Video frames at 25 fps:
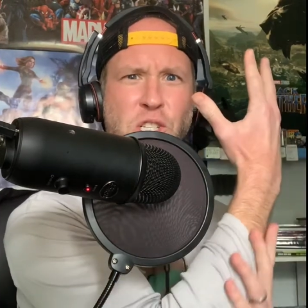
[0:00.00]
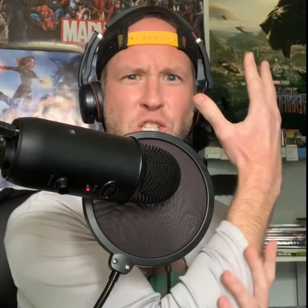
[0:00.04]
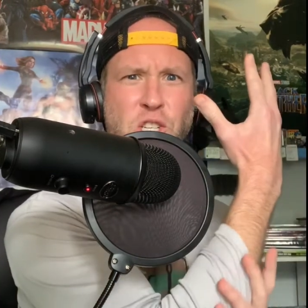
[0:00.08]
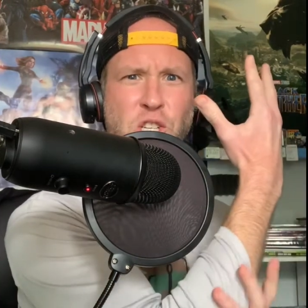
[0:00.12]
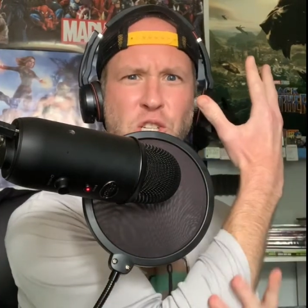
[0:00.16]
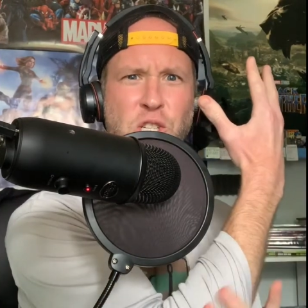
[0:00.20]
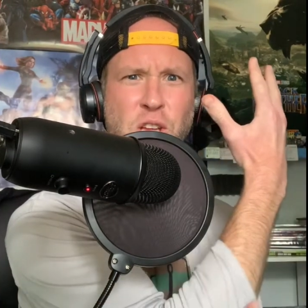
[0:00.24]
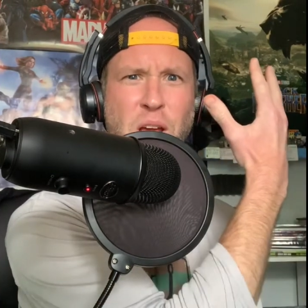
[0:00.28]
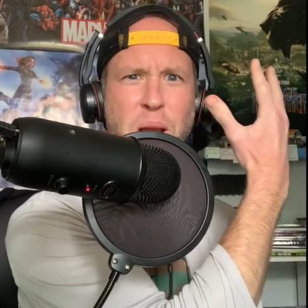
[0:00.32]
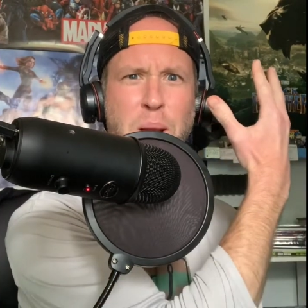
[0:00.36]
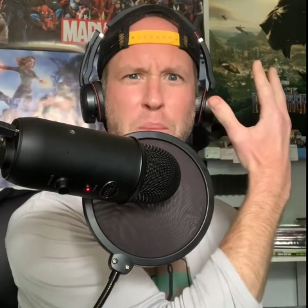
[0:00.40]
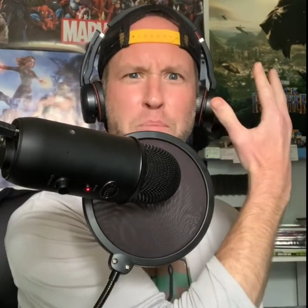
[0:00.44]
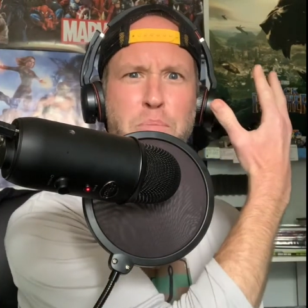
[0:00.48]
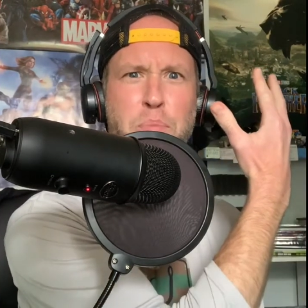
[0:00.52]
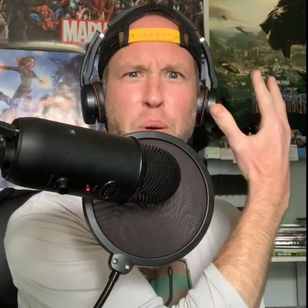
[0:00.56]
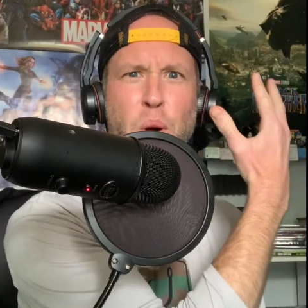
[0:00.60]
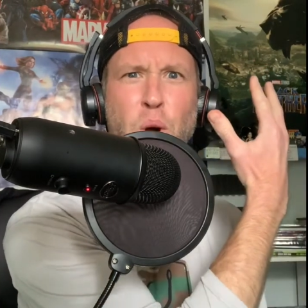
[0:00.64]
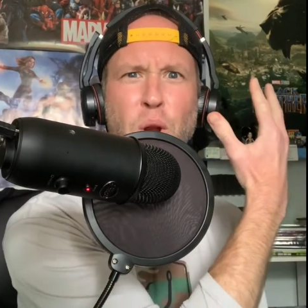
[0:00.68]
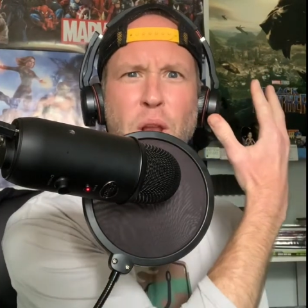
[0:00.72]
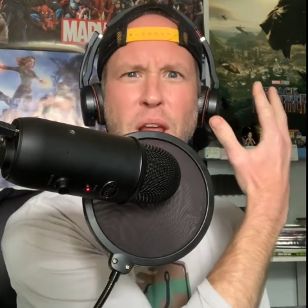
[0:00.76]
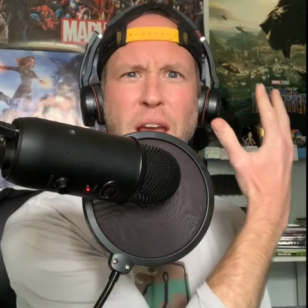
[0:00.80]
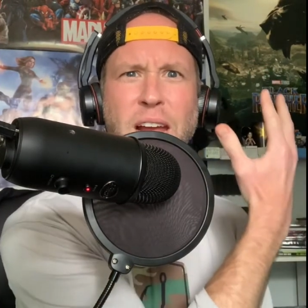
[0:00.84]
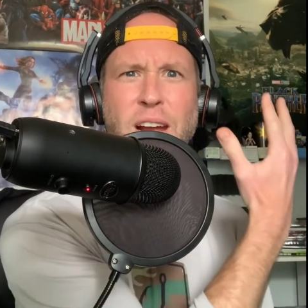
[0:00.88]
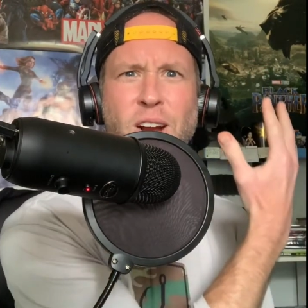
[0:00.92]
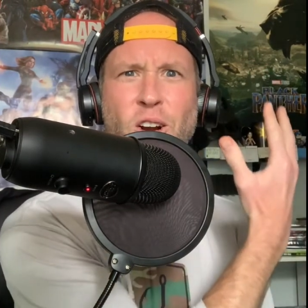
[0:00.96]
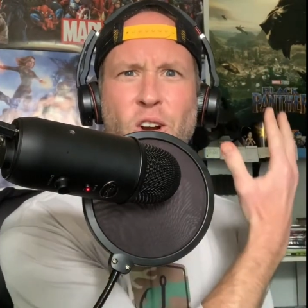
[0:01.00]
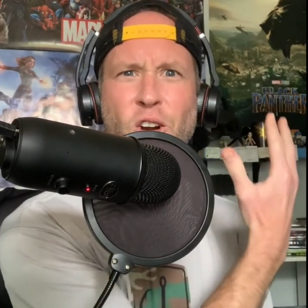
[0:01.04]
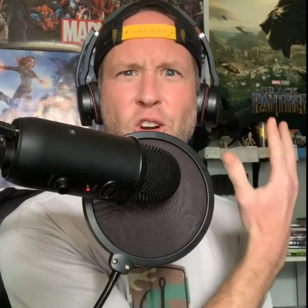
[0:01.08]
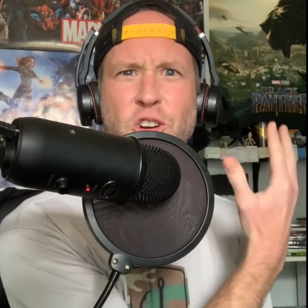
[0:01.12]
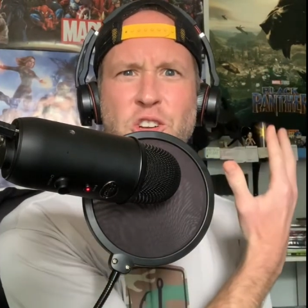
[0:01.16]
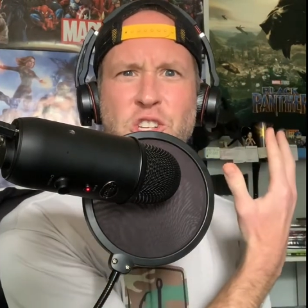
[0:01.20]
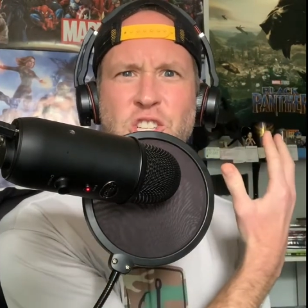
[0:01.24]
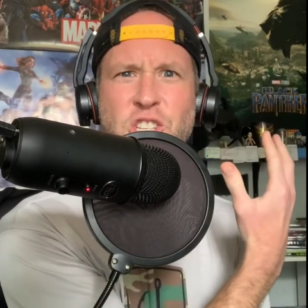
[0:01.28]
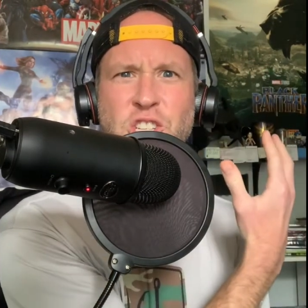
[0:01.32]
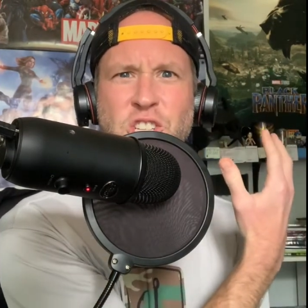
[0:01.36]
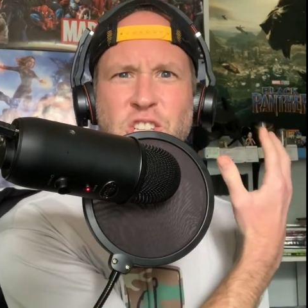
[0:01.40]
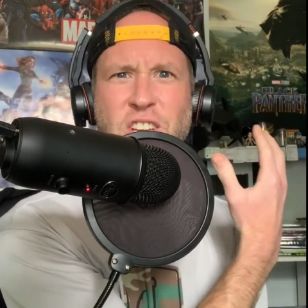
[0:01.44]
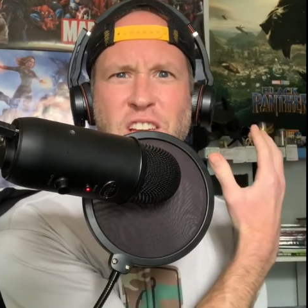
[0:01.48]
just like putting her
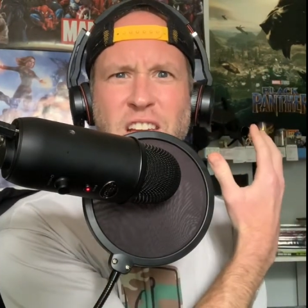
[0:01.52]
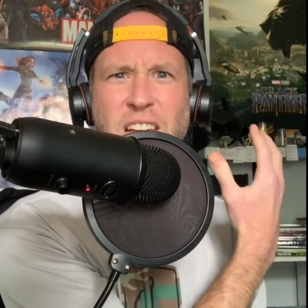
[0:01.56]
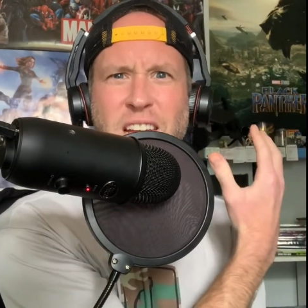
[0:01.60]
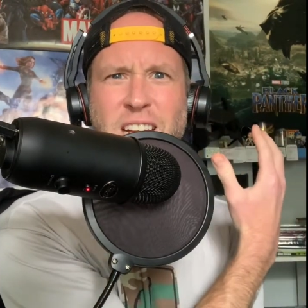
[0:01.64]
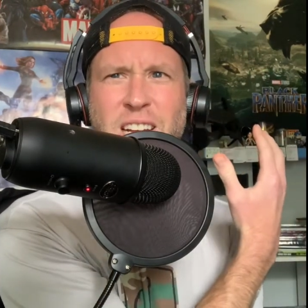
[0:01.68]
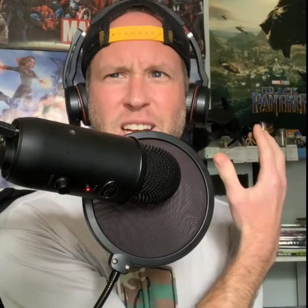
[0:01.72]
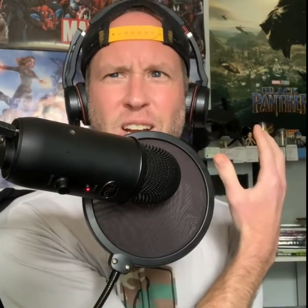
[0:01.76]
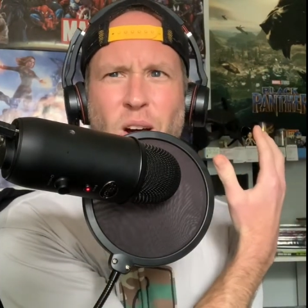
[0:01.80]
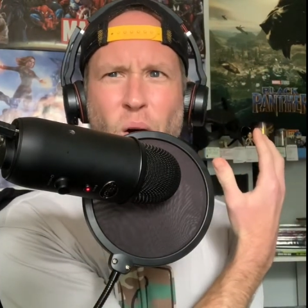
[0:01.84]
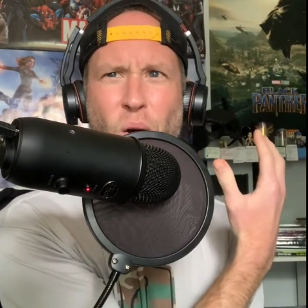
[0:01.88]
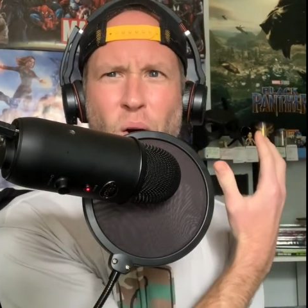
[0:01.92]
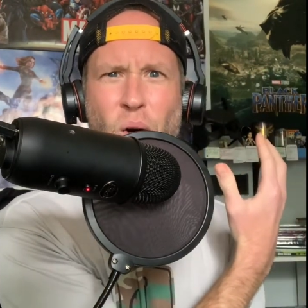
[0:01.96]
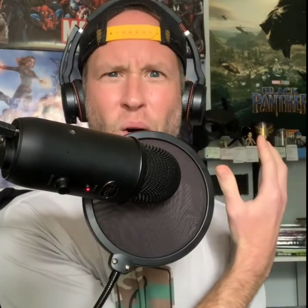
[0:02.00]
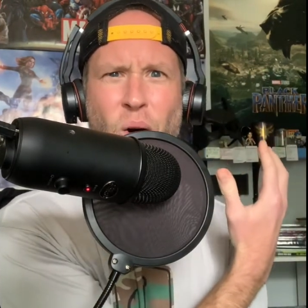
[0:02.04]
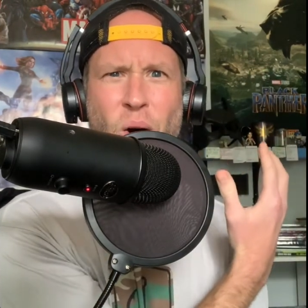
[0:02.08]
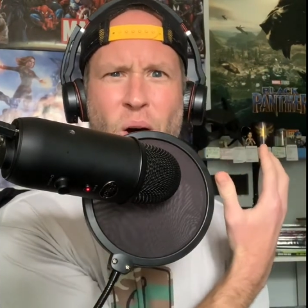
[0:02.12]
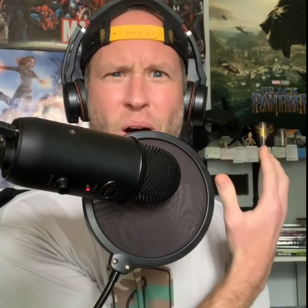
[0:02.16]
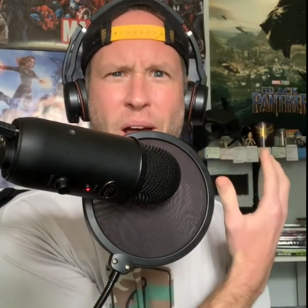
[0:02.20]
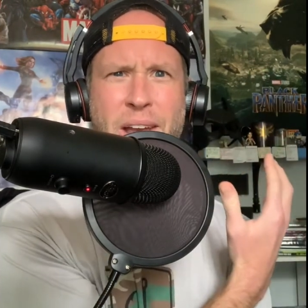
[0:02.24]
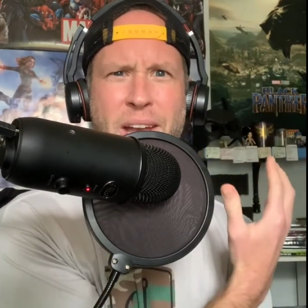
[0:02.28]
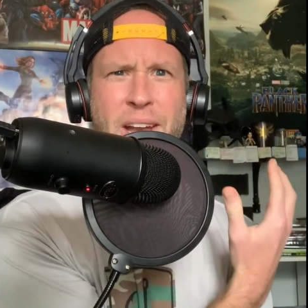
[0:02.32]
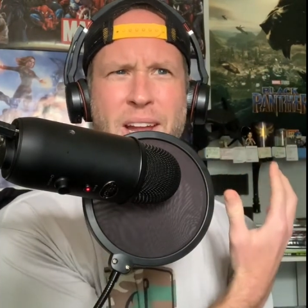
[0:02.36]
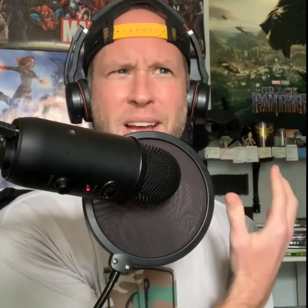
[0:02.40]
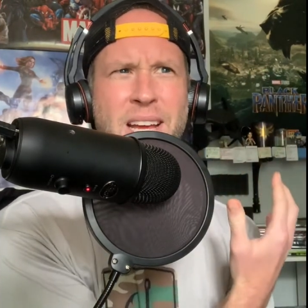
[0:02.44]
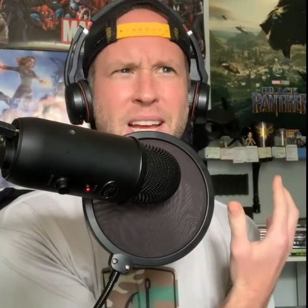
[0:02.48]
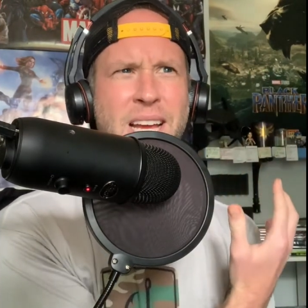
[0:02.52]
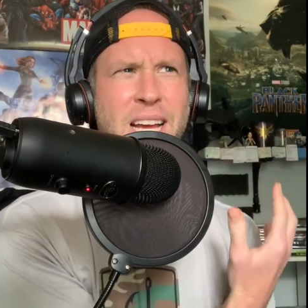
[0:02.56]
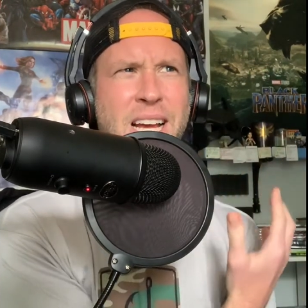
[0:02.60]
skin on,